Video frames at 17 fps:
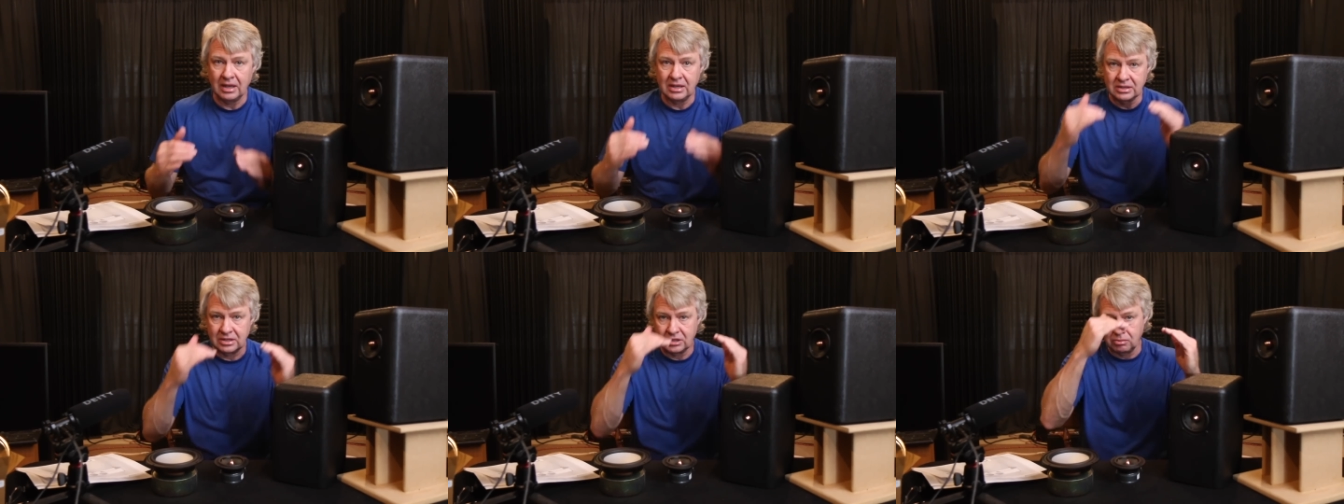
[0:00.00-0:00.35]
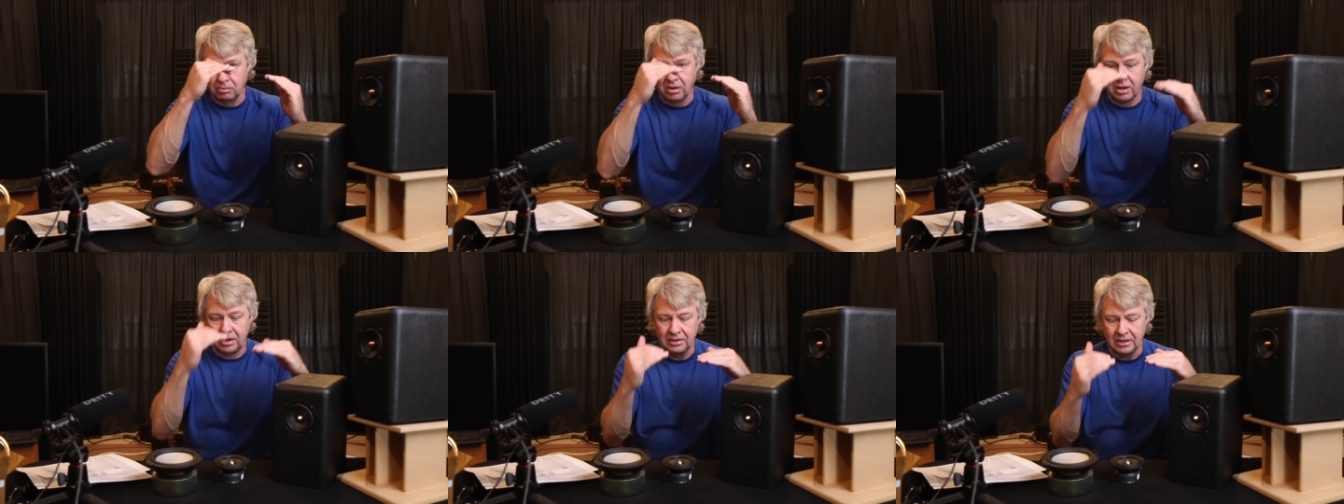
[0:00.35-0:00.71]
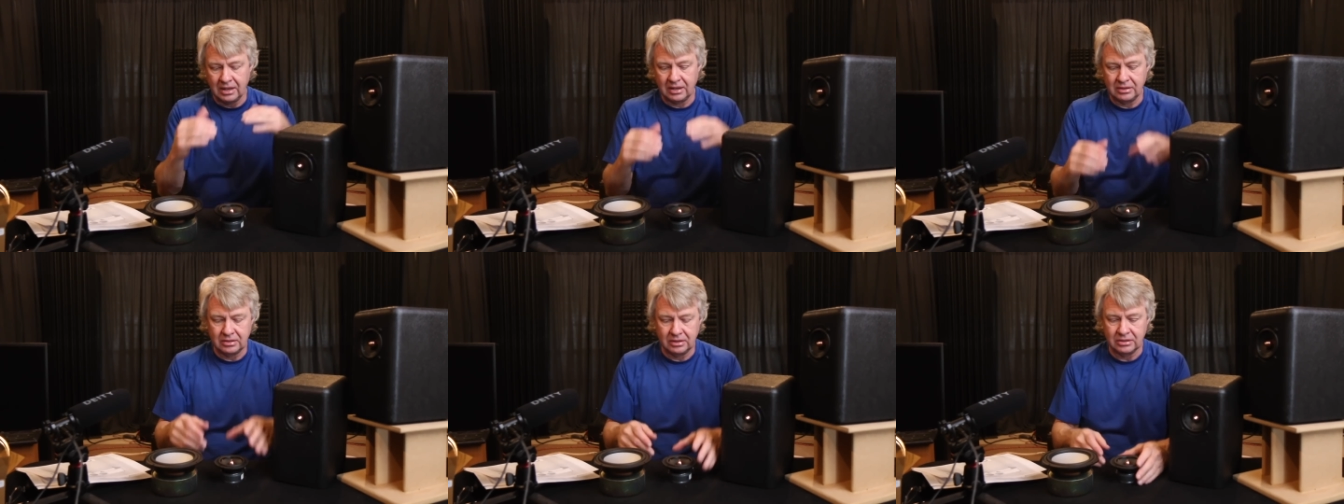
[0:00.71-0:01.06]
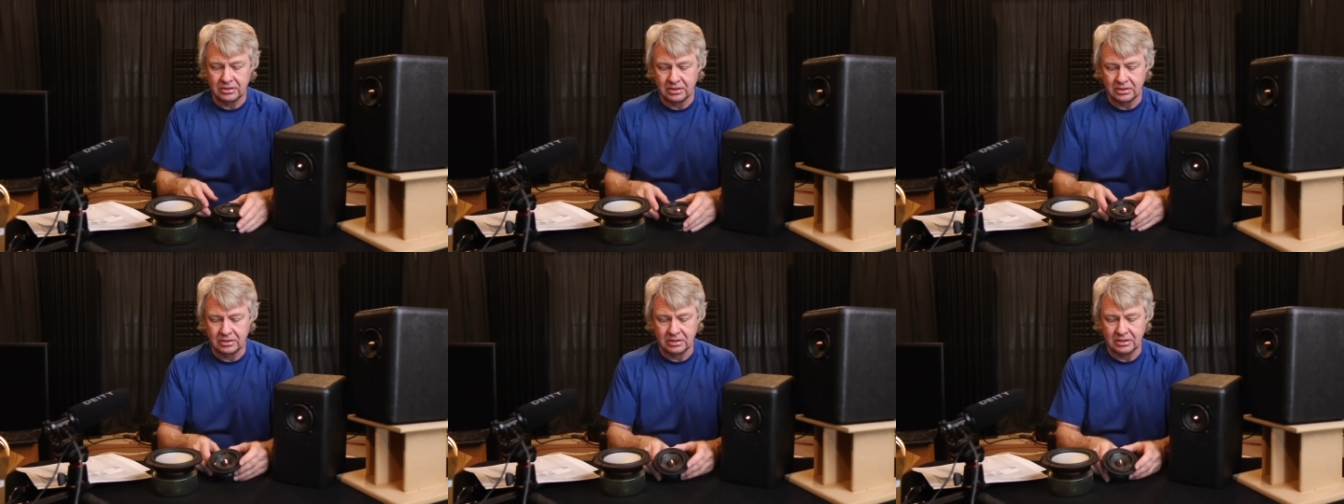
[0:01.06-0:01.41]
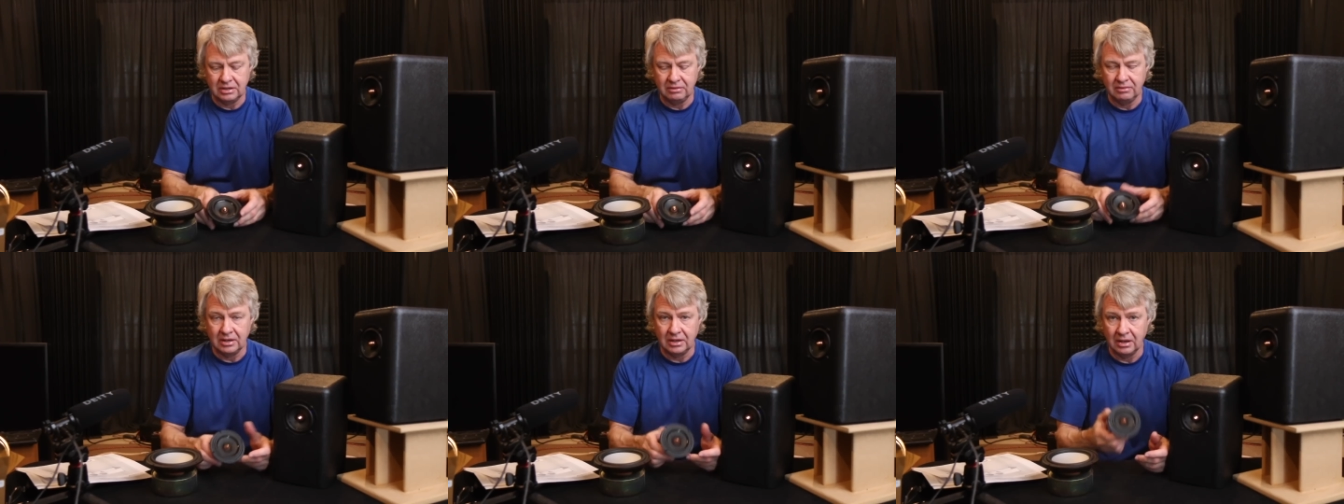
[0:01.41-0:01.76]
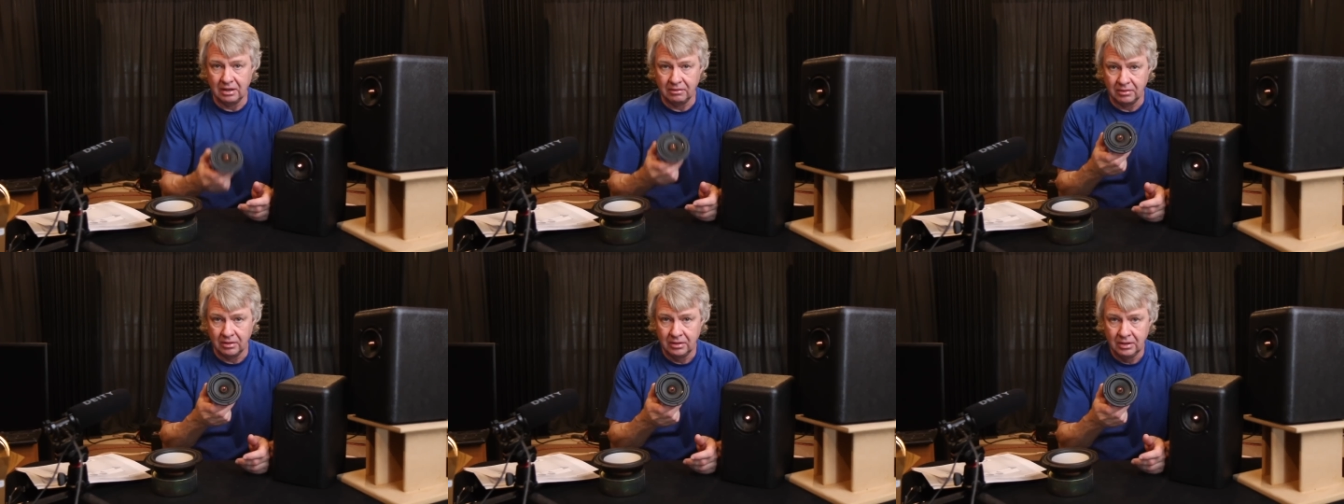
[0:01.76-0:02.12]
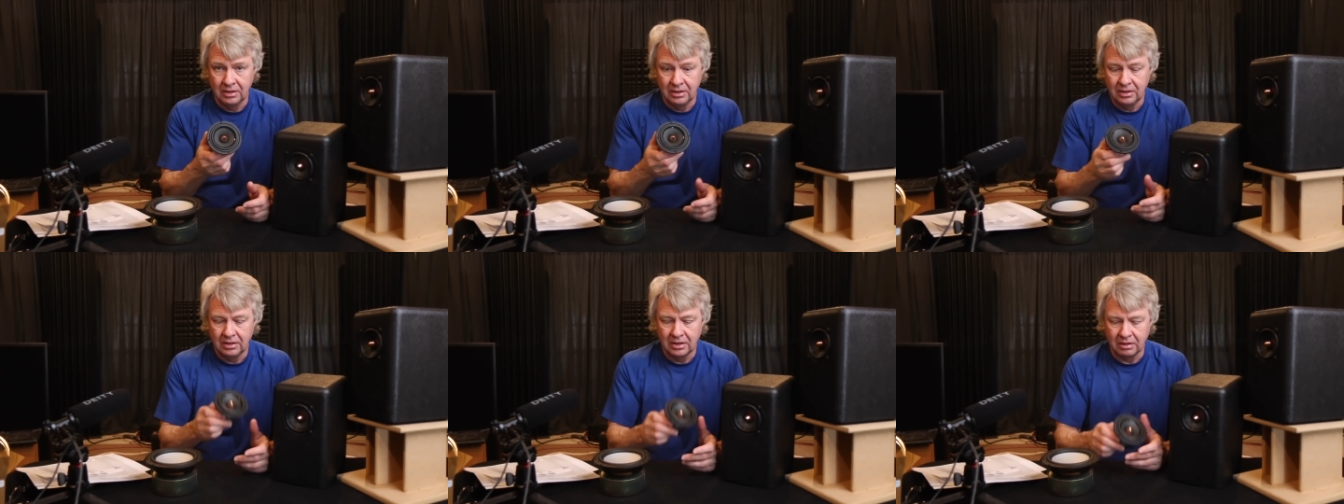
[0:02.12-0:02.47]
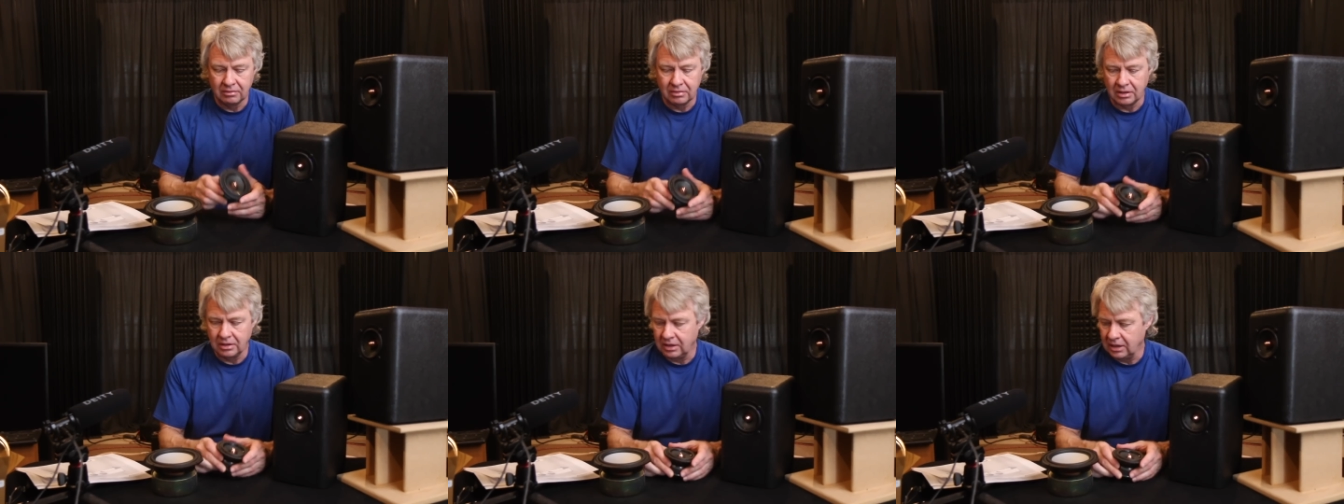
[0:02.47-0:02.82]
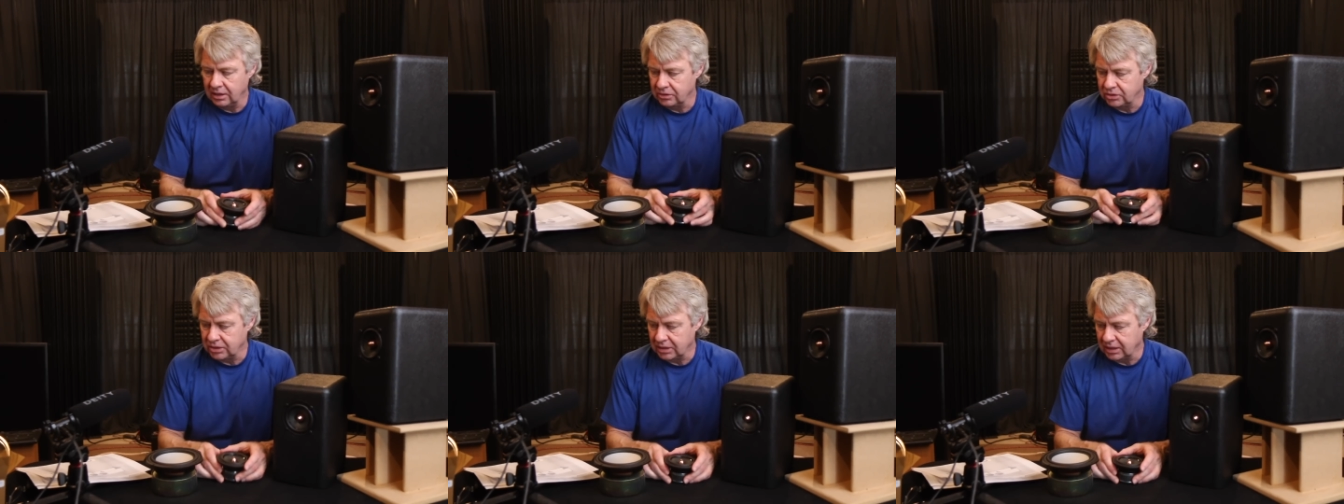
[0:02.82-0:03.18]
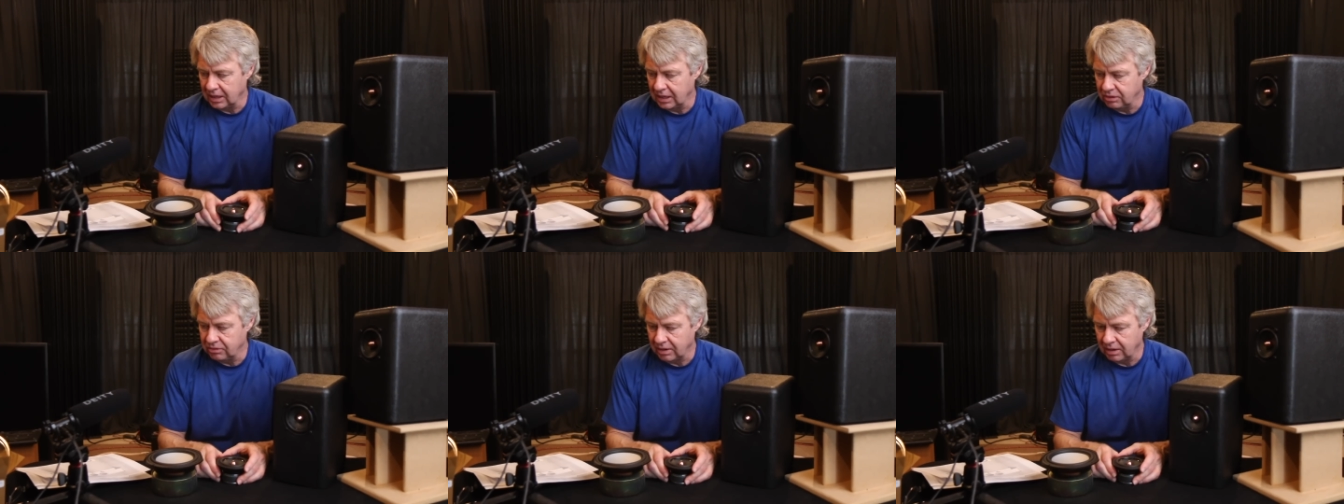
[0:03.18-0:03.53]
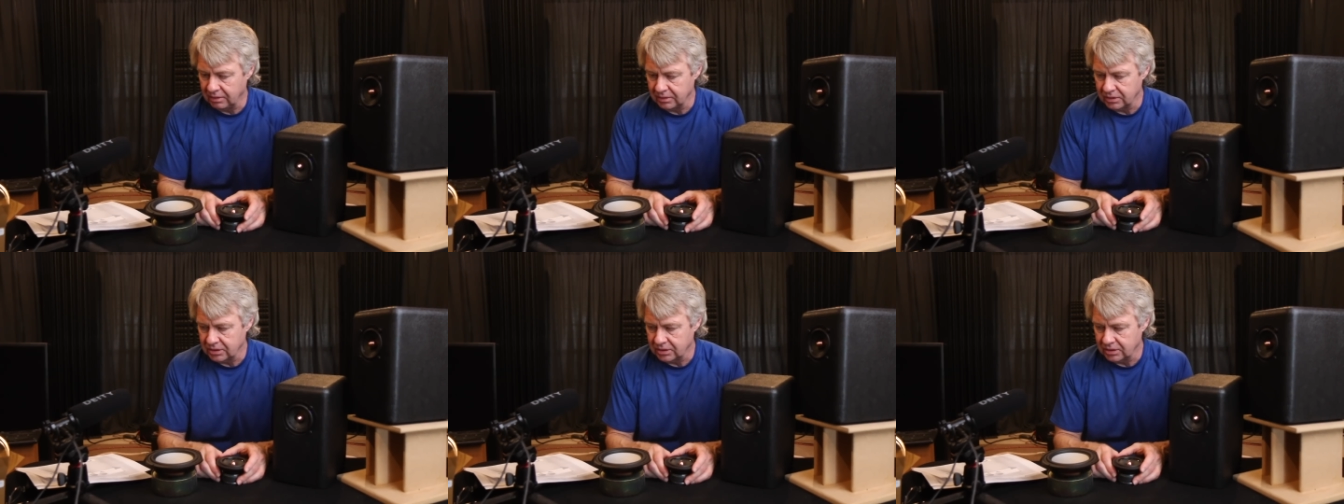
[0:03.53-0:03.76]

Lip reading: as it's brought down to the sensitivity level of the little LGK driver.